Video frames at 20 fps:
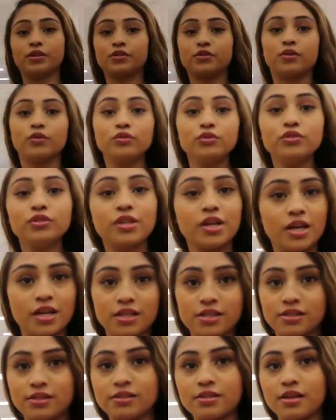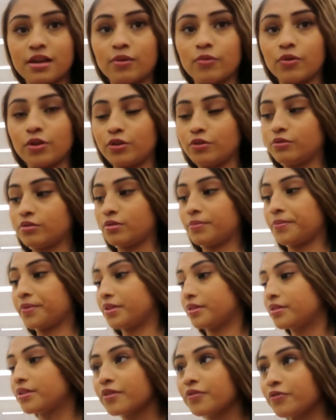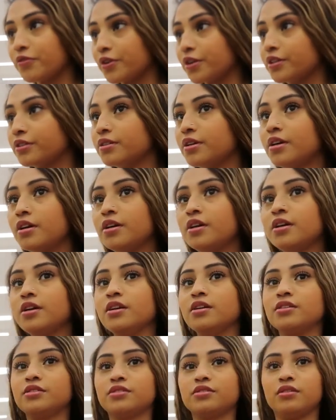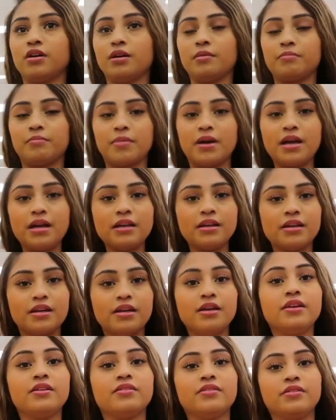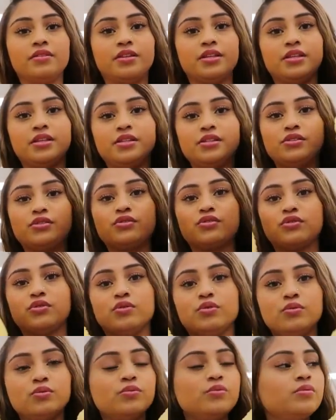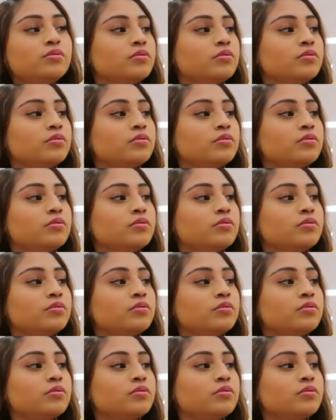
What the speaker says: I told you guys I want to do something different, so I might get these two